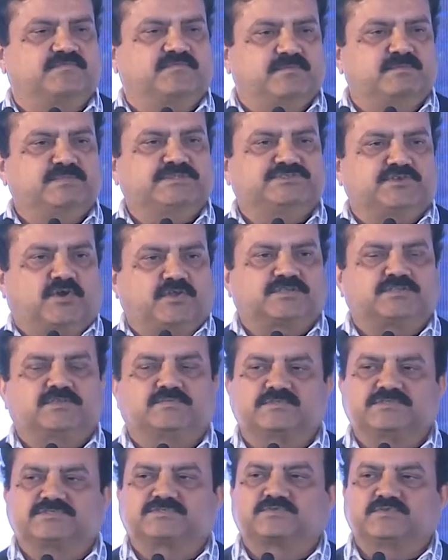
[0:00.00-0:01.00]
majority
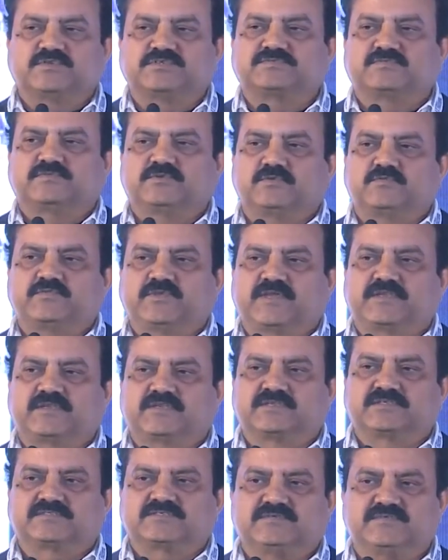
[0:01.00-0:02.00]
of the students, we are
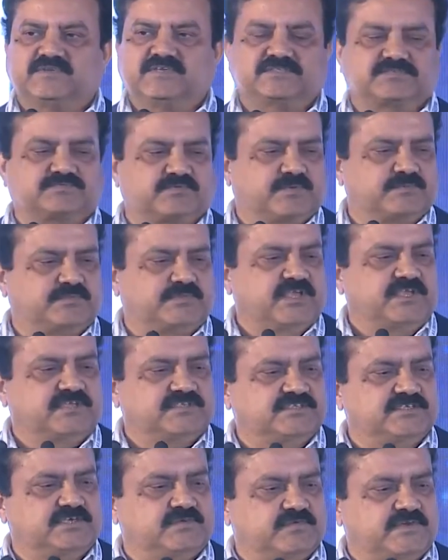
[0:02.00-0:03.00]
receiving is from
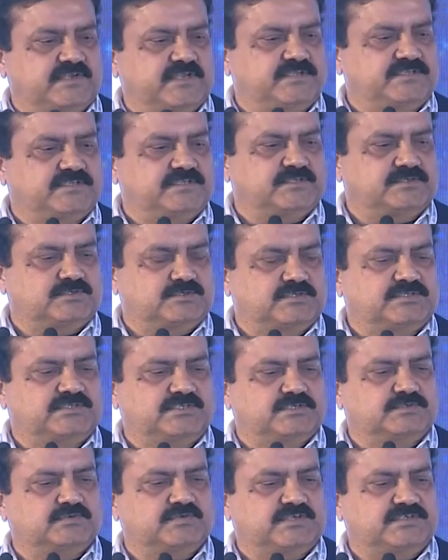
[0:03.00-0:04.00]
tier 1 and
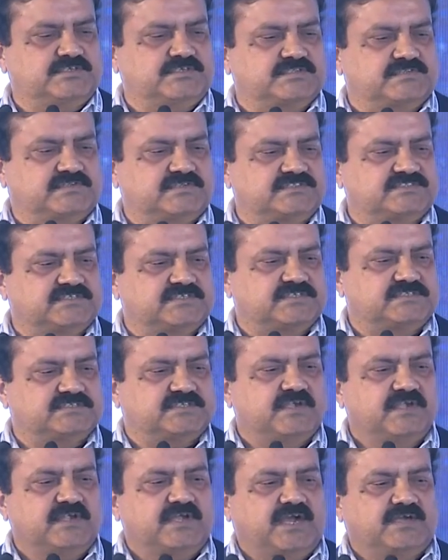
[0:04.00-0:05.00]
tier 2 and tier 3 cities,
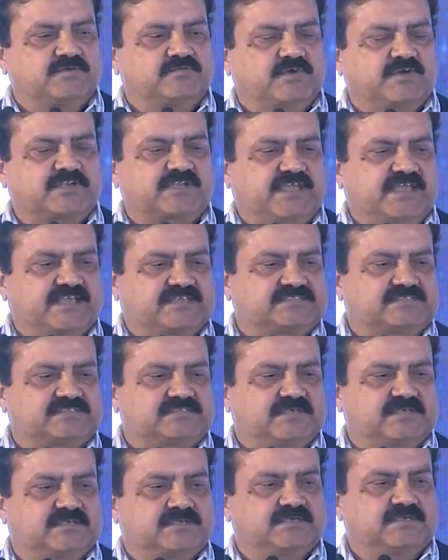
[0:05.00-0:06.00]
and work X
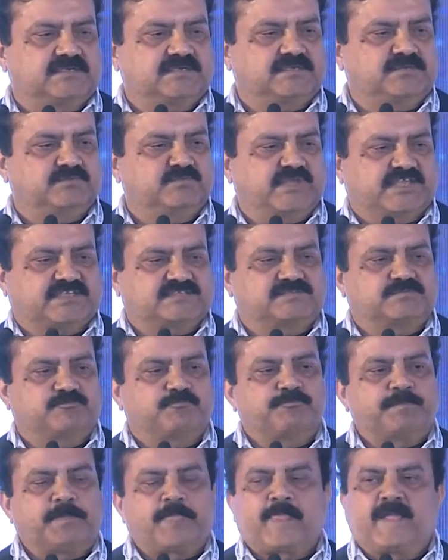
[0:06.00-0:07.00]
mix.
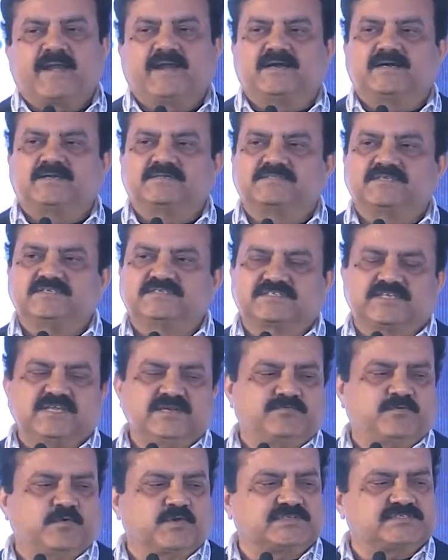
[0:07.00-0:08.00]
The
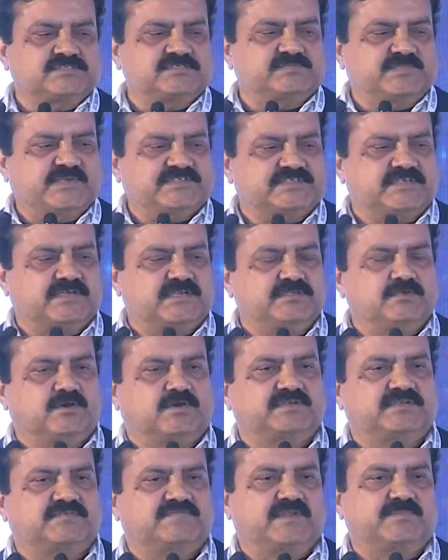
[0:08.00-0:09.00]
skill focus is basically
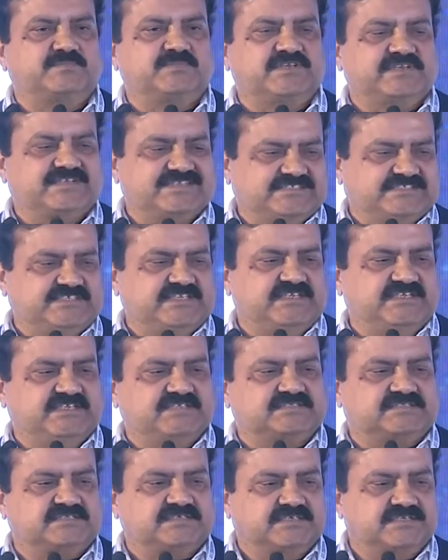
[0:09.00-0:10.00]
on developing
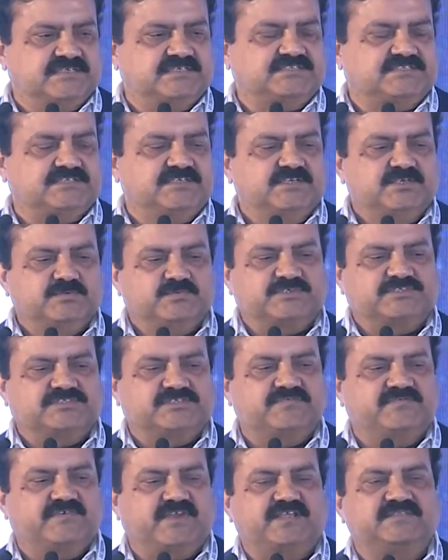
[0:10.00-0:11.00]
resilience, grit,
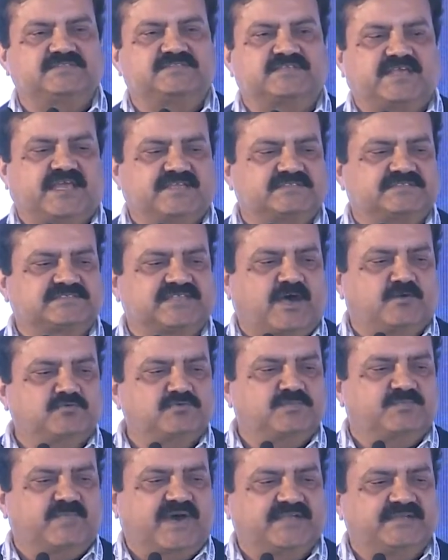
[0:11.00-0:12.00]
perseverance, and
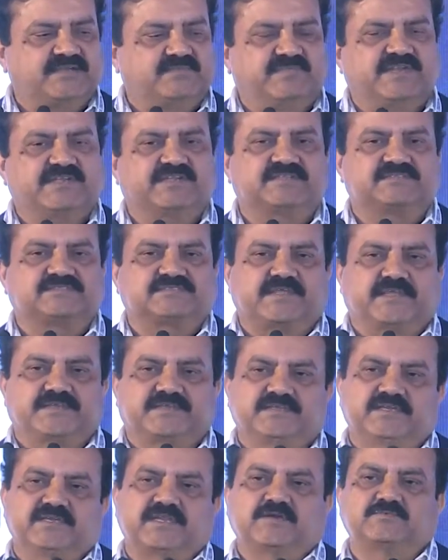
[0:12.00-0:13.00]
sound mental state.
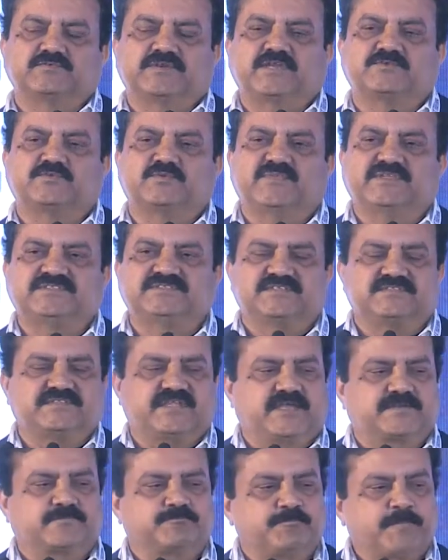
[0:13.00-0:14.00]
Here I would like to mention
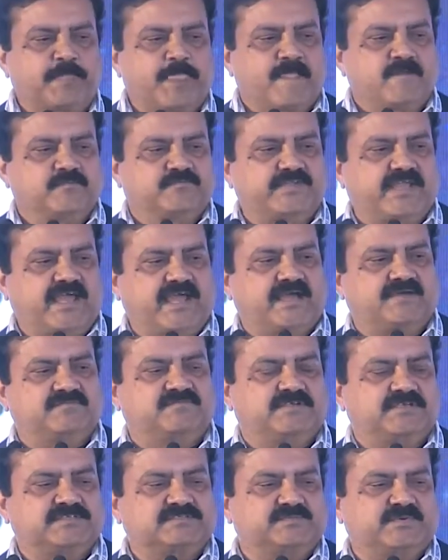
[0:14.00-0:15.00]
that we
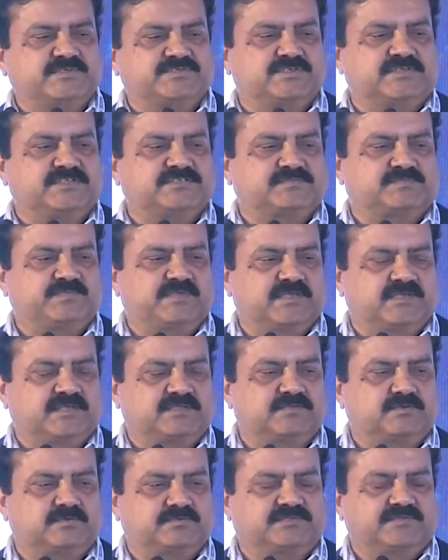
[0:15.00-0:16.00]
have
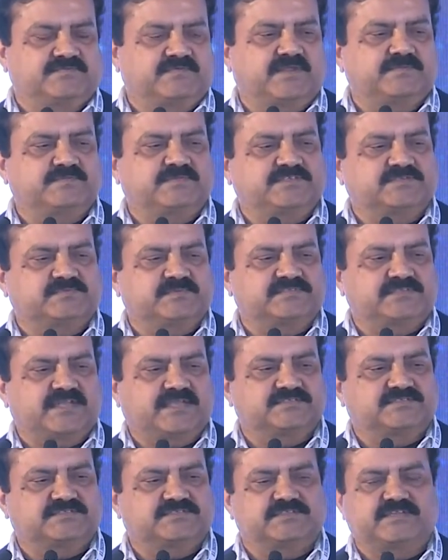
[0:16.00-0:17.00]
developed the
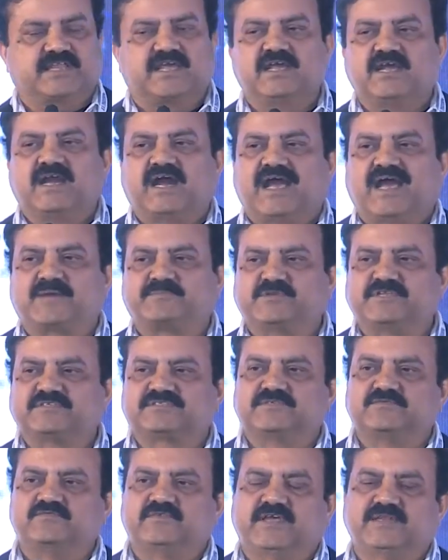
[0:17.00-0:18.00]
specialization in
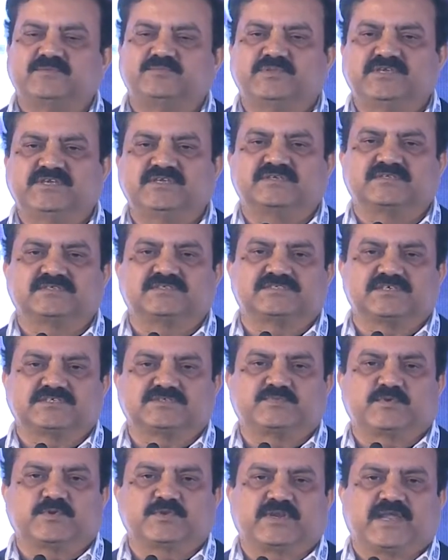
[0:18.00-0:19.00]
happiness and well-being
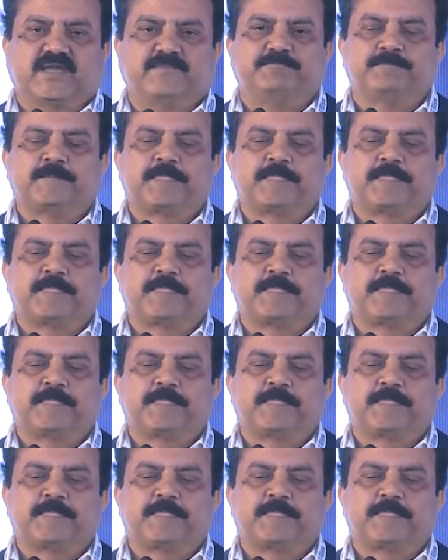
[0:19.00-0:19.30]
research program.